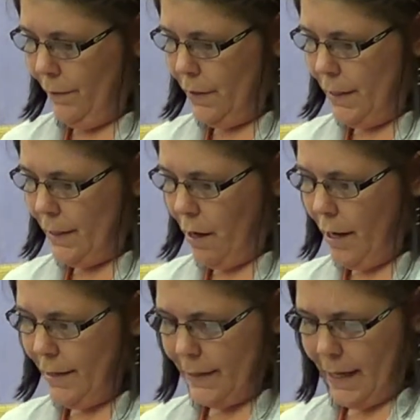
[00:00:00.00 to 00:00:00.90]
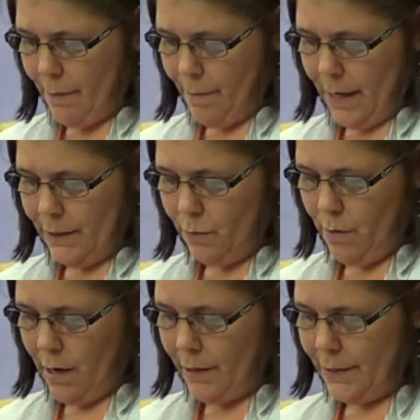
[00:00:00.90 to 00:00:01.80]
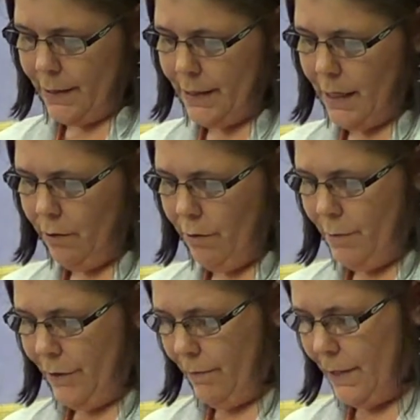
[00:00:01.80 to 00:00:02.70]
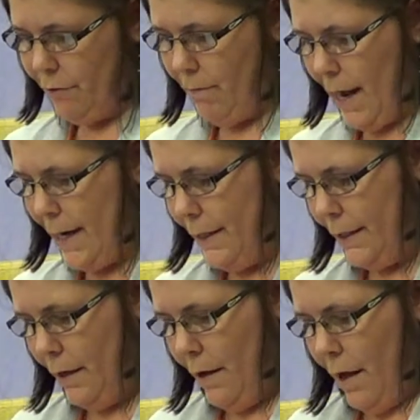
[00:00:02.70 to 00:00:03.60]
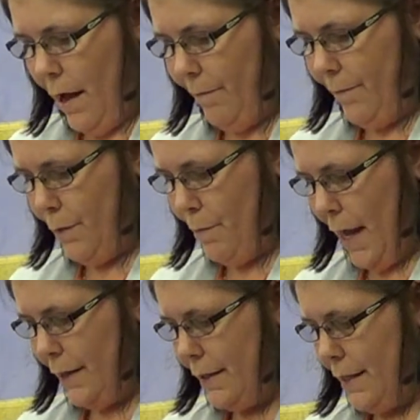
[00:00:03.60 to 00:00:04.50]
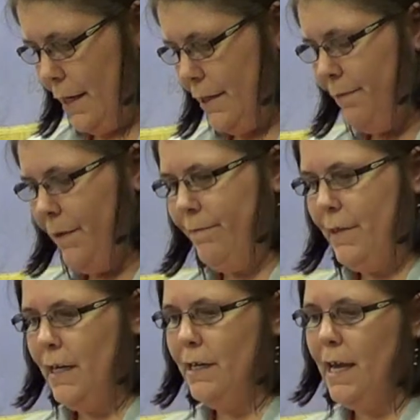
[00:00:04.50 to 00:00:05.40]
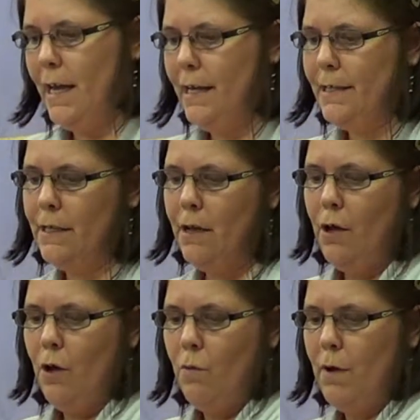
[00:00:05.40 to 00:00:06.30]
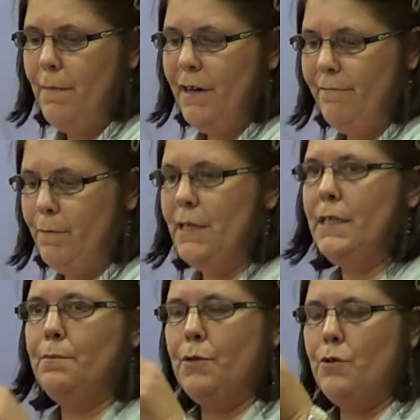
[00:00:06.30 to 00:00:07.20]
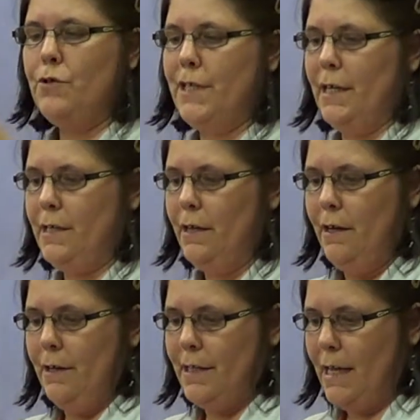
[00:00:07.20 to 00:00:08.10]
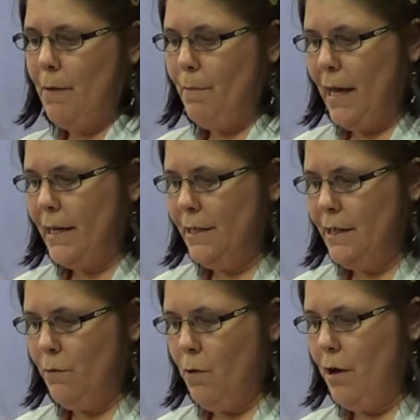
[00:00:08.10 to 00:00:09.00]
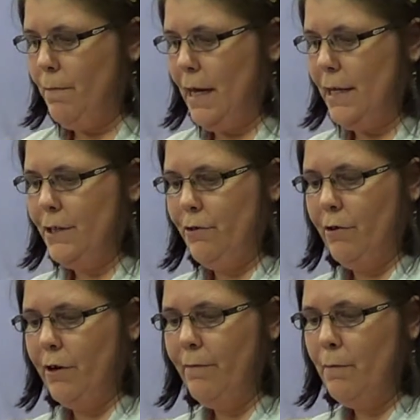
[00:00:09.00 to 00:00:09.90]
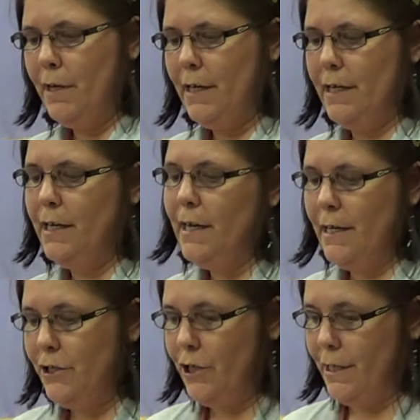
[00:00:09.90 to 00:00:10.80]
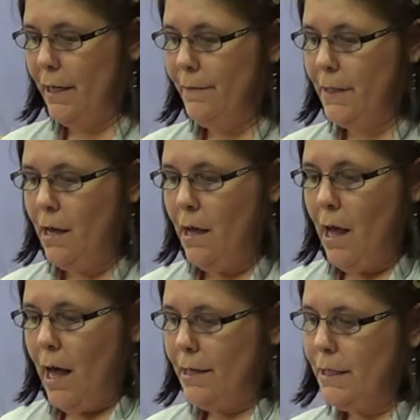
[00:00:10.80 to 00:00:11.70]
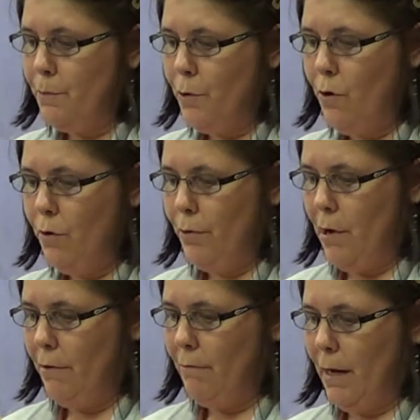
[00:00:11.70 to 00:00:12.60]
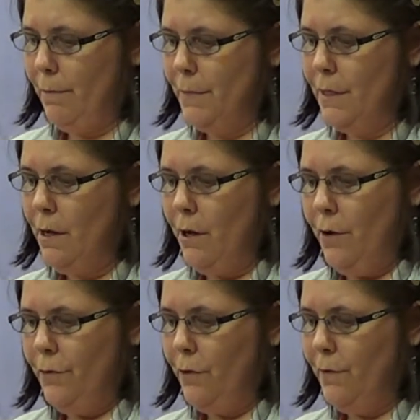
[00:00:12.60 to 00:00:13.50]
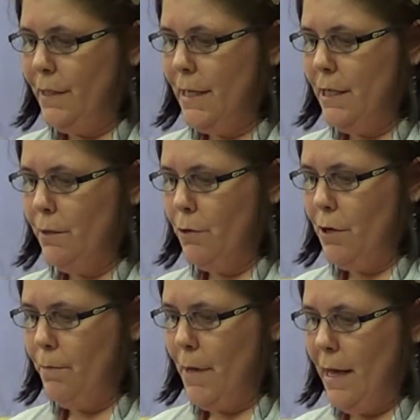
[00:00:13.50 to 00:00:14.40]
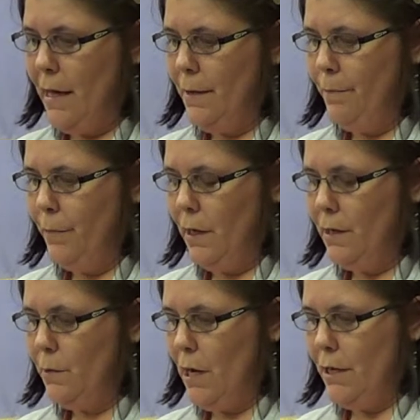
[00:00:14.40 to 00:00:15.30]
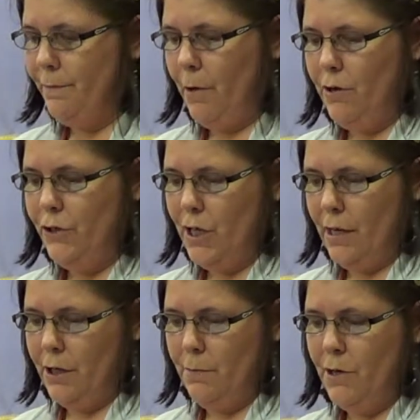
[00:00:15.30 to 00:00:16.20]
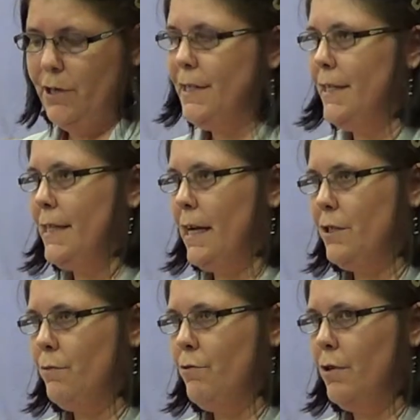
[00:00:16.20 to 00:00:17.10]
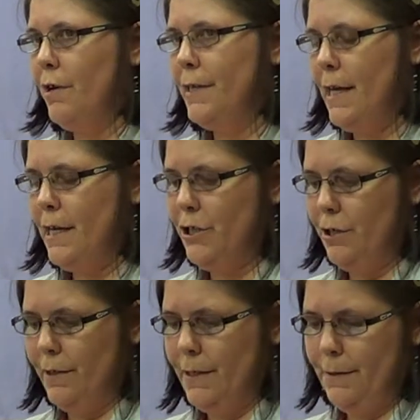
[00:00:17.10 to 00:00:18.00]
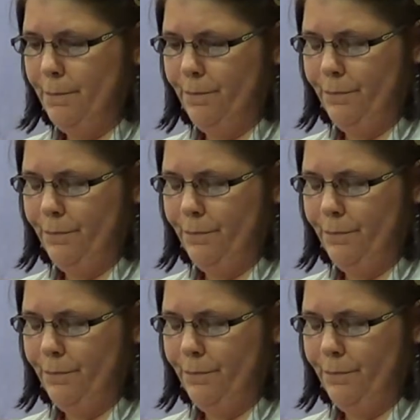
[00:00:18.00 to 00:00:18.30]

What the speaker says: The desire to get back to work as a single mother is great, and for the past 10 to 15 years, women have been supported to get back into the workplace through government initiatives and support programmes through the DWP, as well as voluntary and community sector organisations.